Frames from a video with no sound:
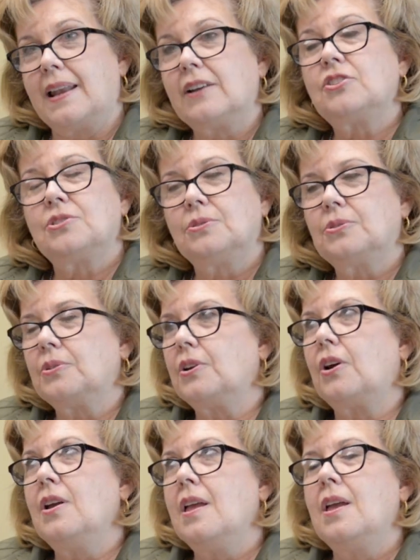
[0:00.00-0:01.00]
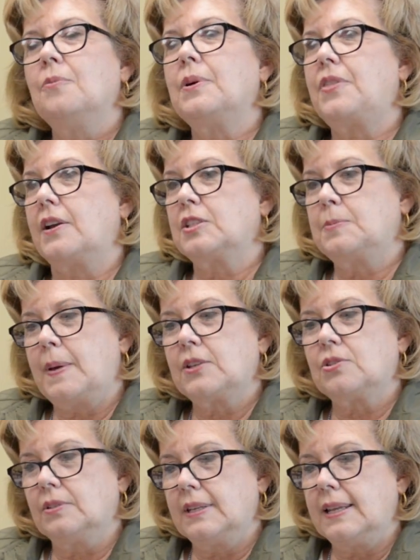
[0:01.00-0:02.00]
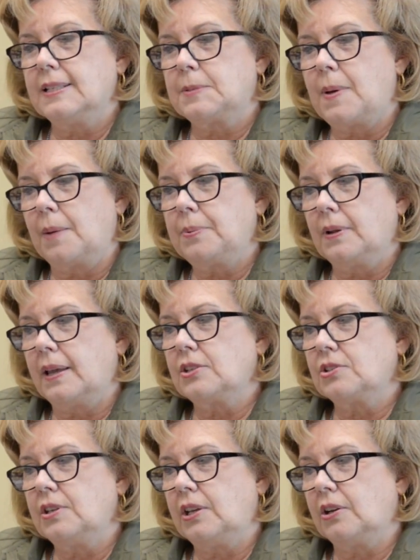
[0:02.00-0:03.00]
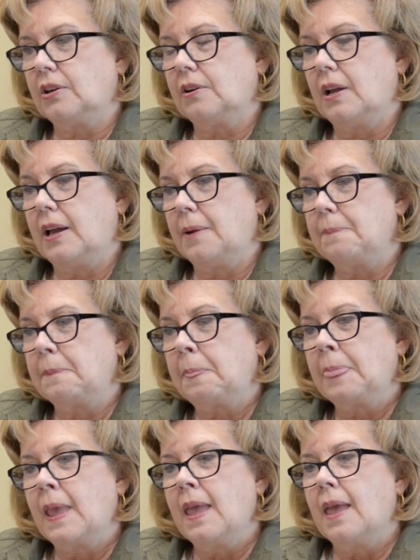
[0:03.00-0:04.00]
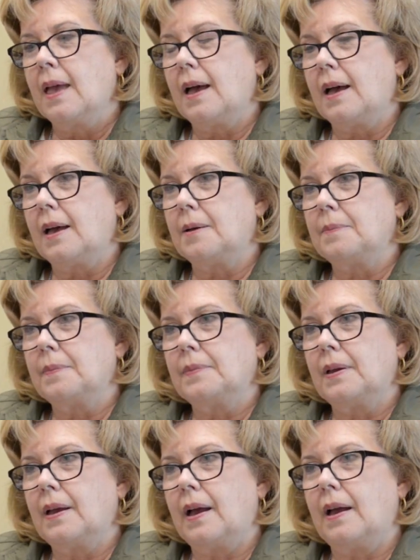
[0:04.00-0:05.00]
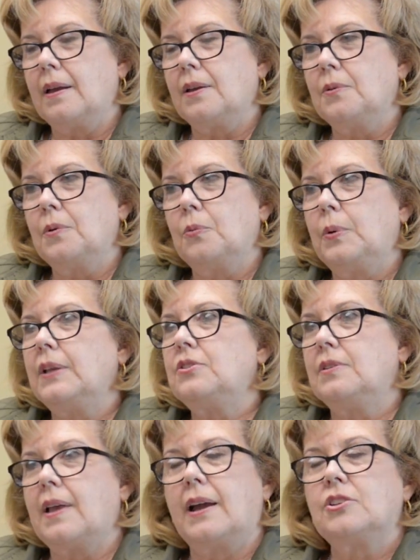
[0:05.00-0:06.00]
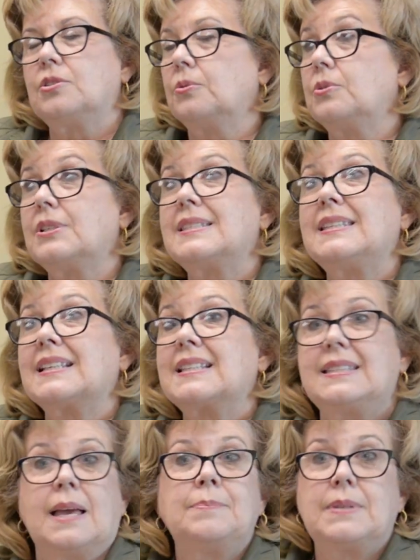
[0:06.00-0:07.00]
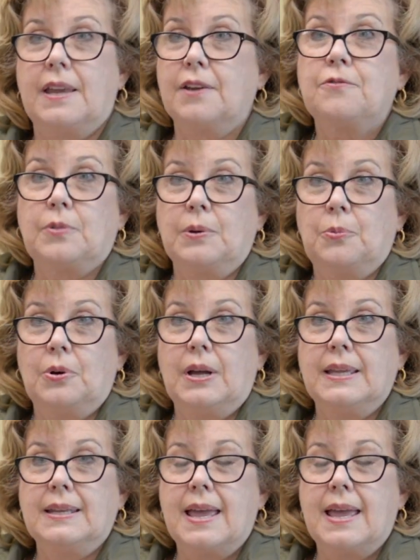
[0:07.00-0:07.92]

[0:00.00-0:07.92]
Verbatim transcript: Our children with our special needs population here. Um, um, we our children just accept everyone